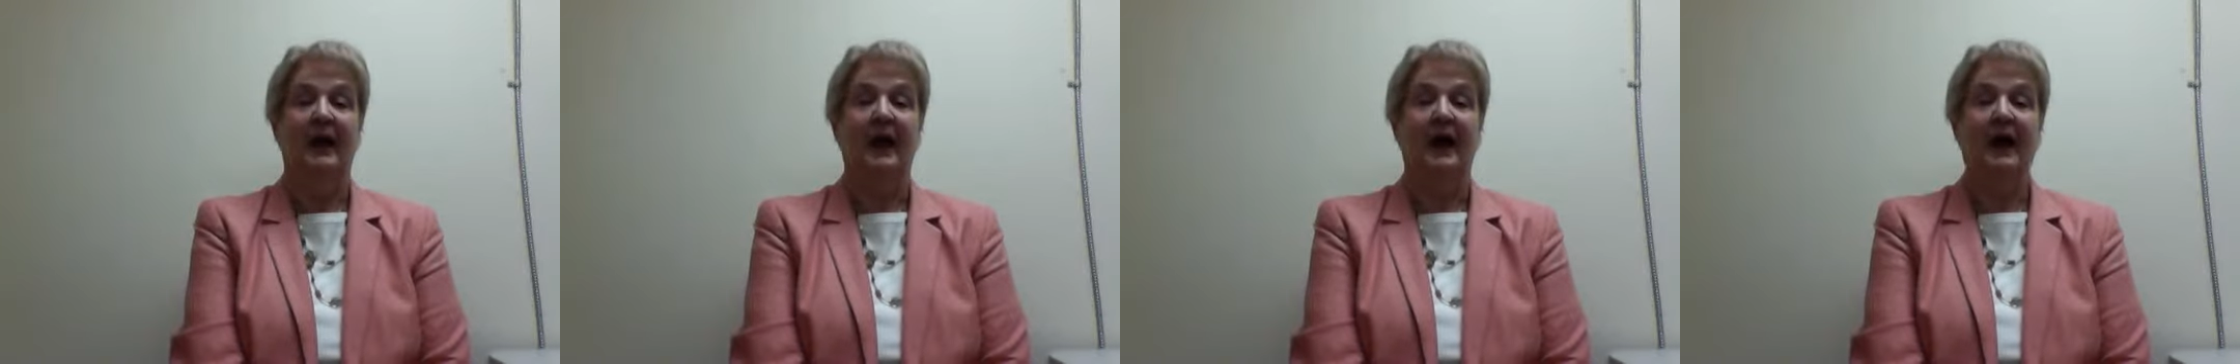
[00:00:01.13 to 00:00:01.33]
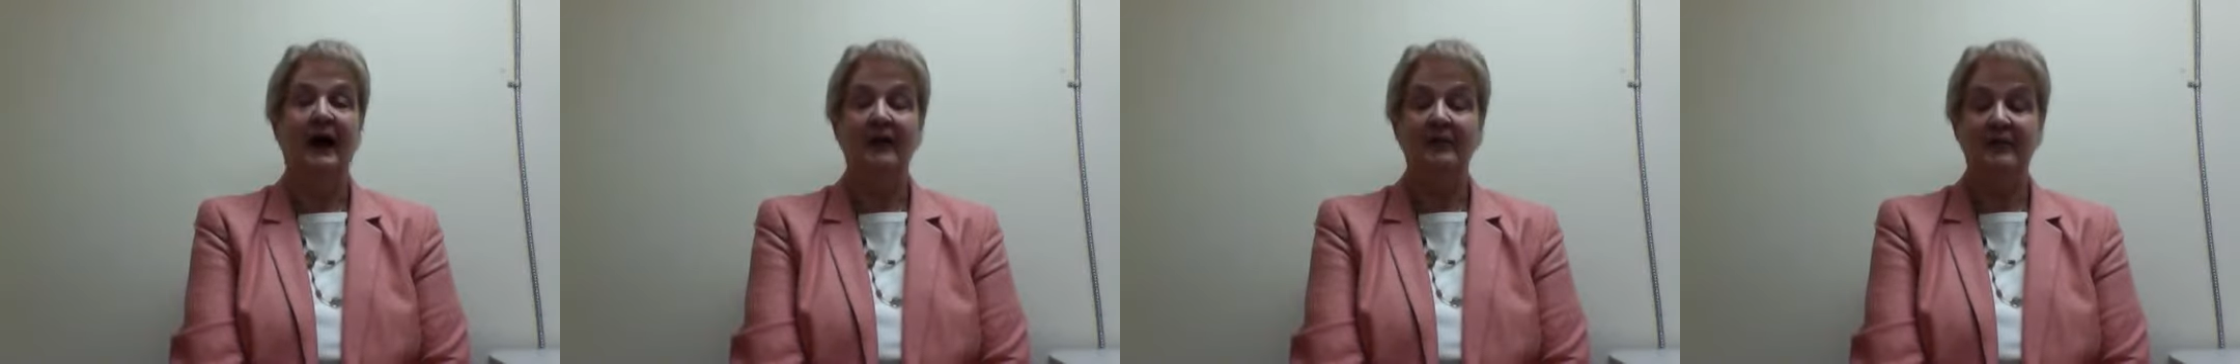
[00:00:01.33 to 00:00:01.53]

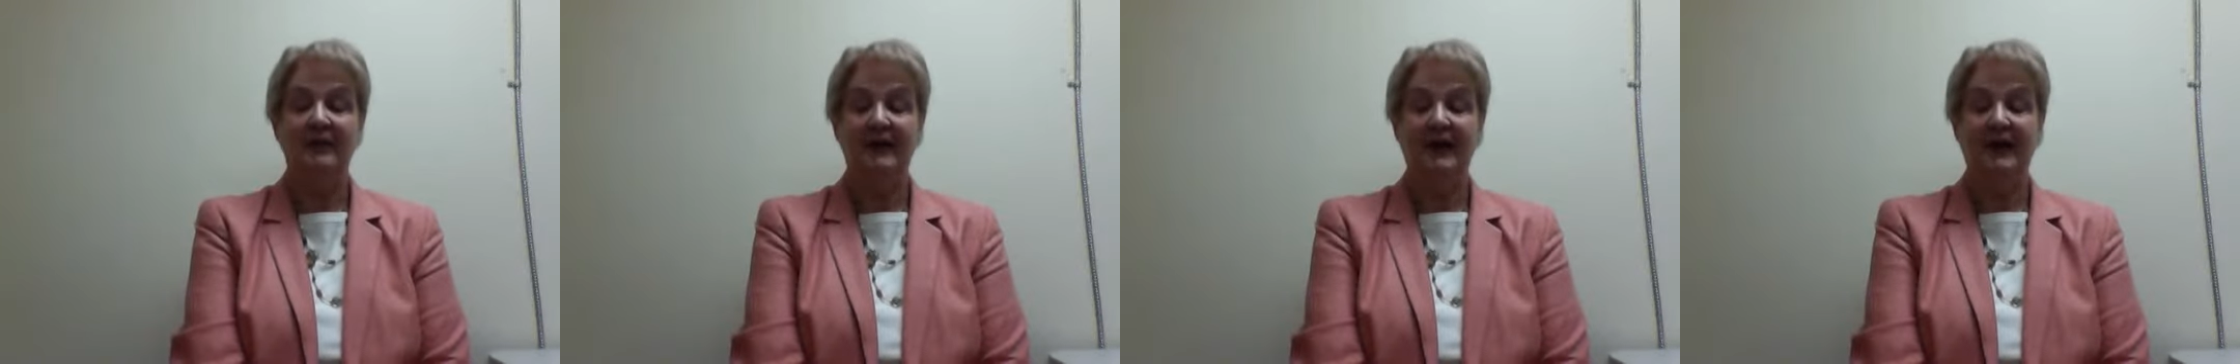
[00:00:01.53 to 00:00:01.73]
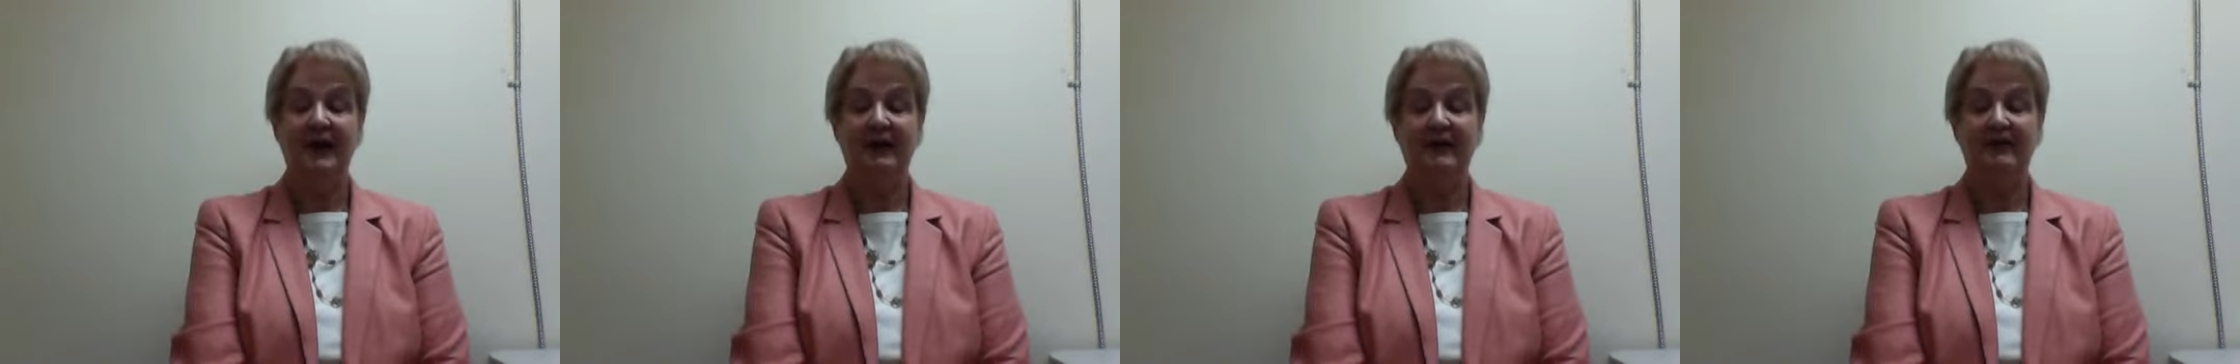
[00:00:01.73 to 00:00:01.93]
I have been
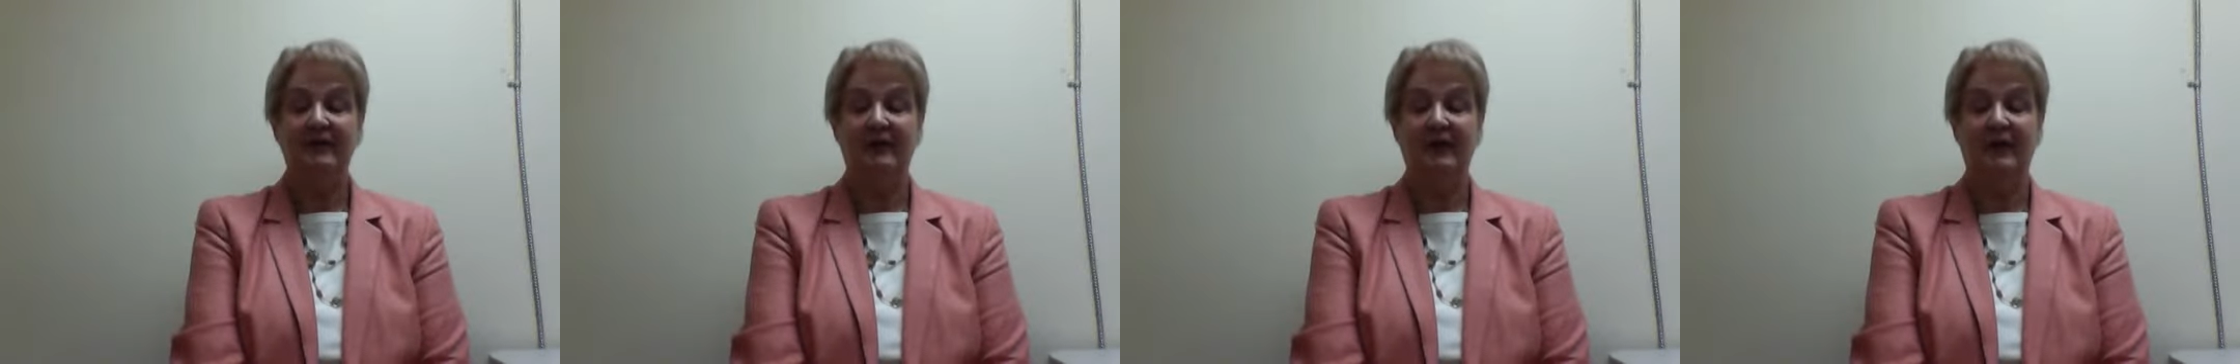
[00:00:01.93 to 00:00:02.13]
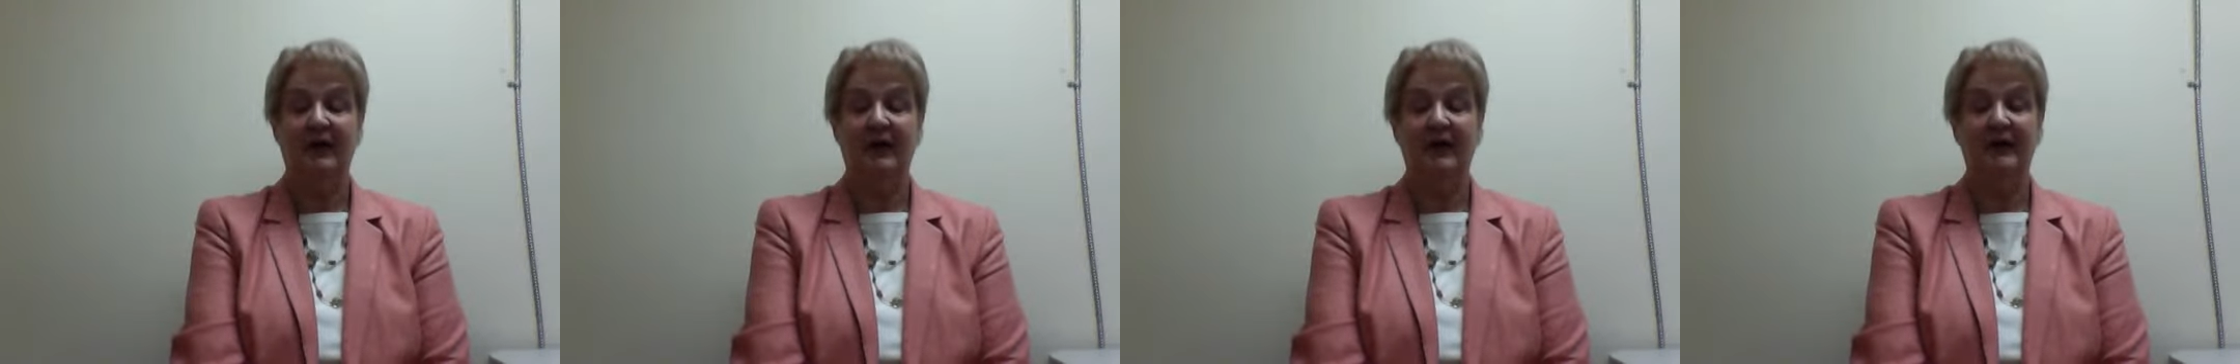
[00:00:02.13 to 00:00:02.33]

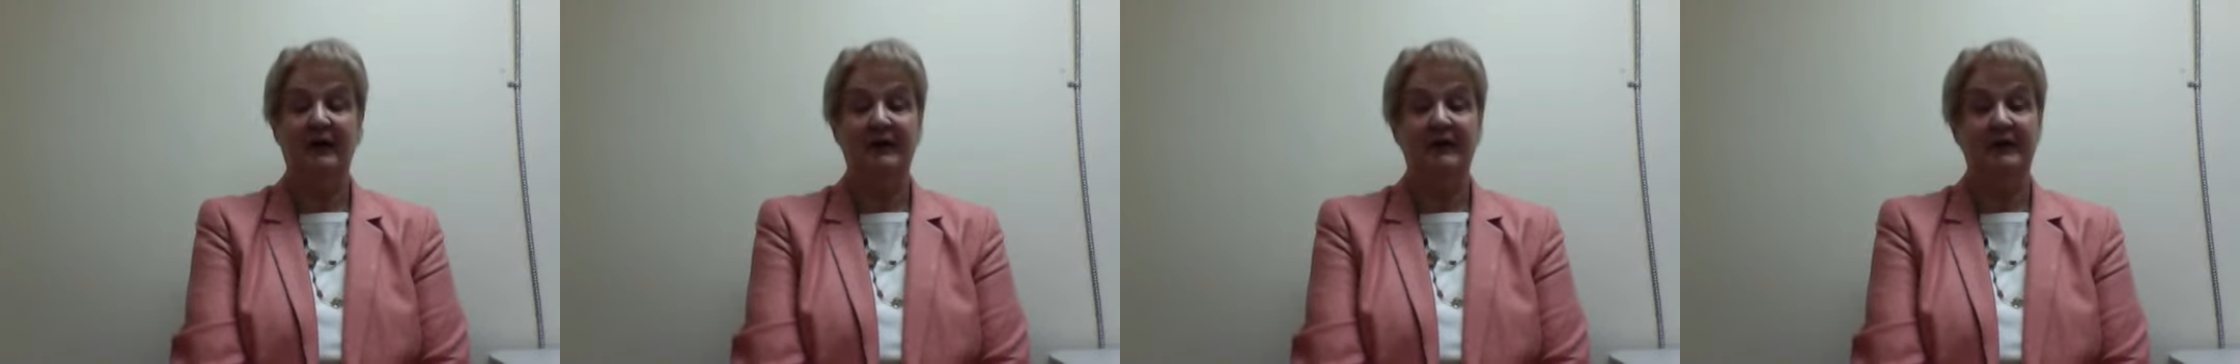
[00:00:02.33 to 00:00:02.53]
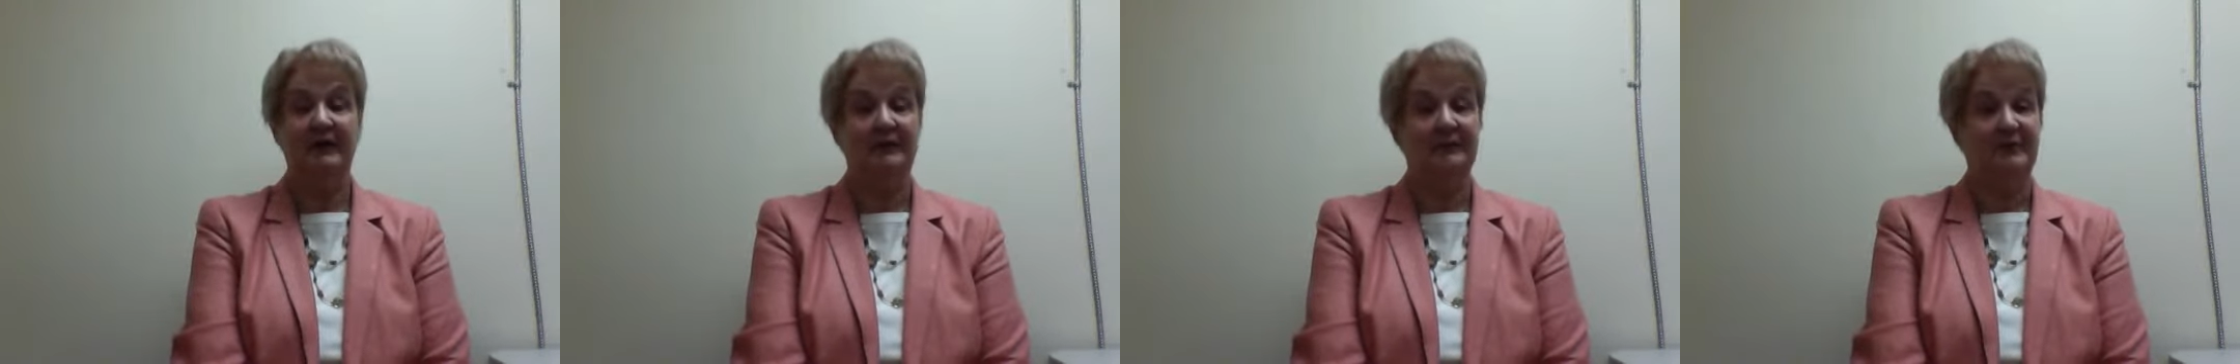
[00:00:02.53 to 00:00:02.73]
asked why
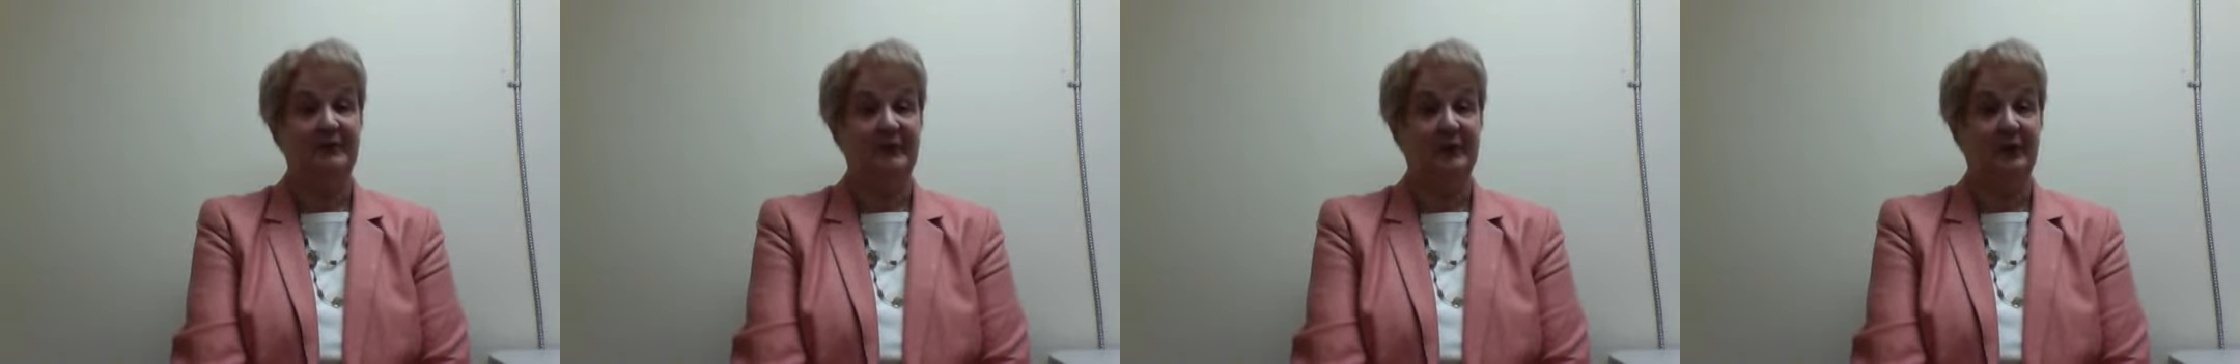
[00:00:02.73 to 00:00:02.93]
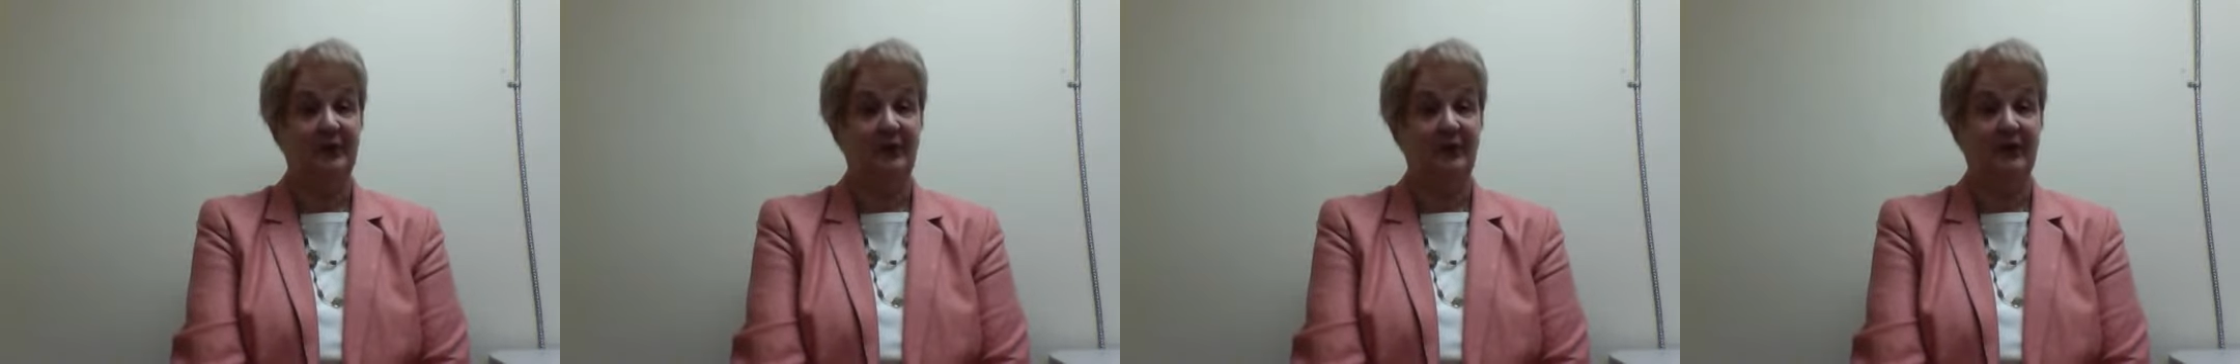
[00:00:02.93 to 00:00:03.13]
I am
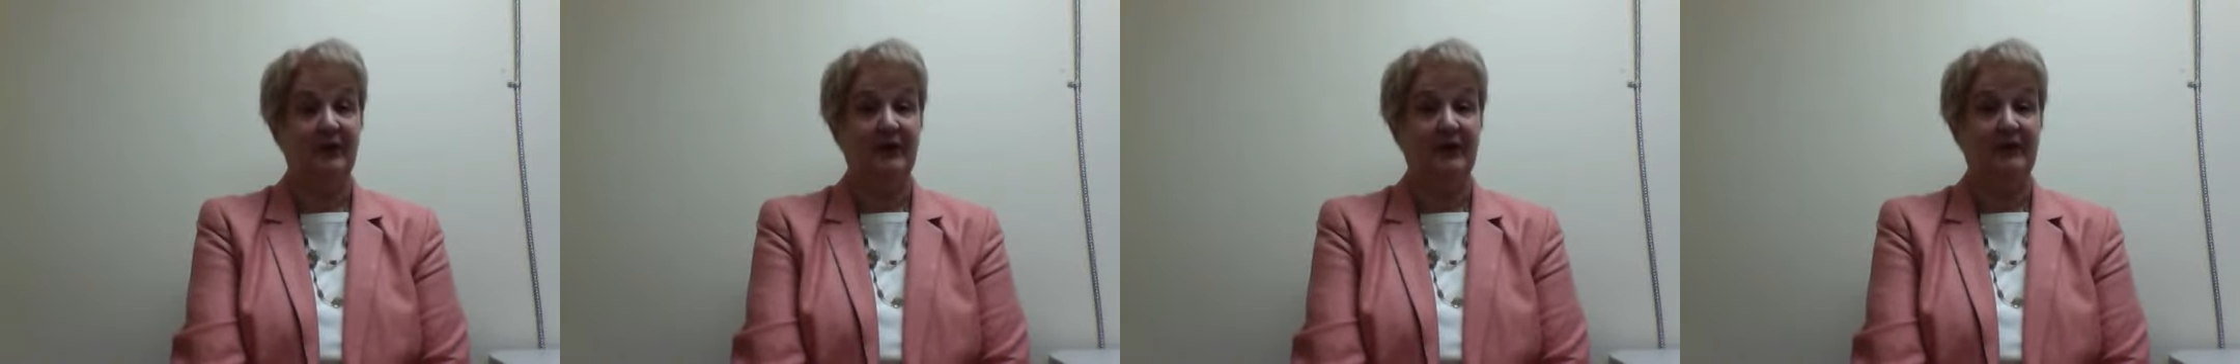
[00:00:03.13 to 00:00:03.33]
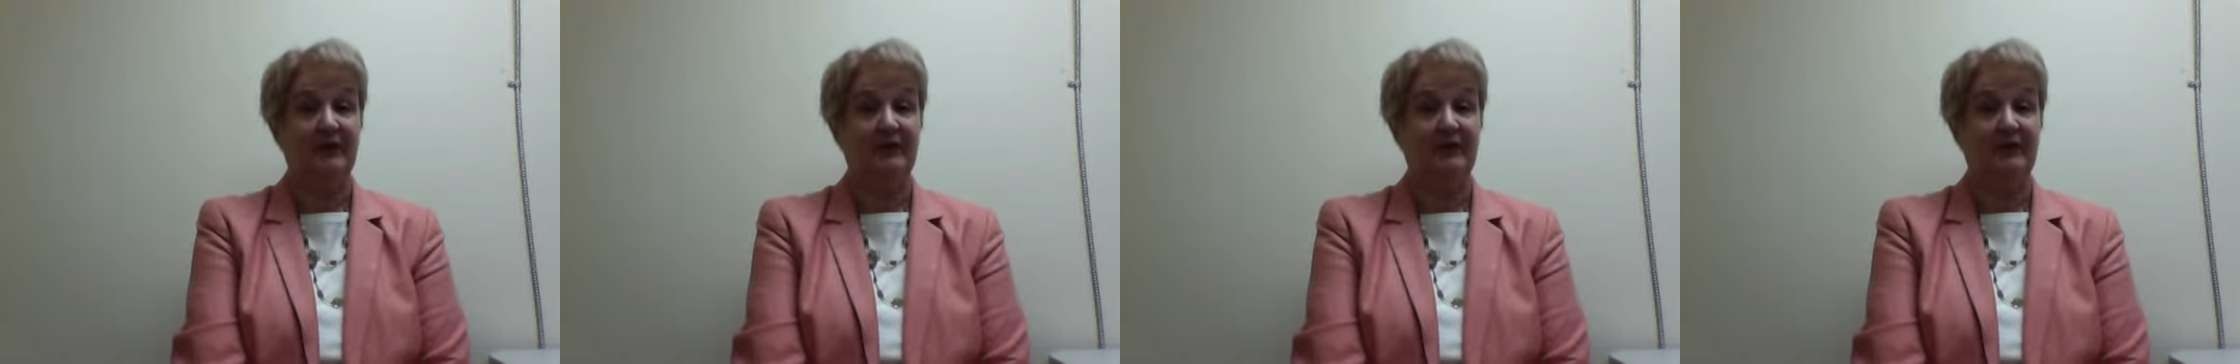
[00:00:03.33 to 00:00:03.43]
supporting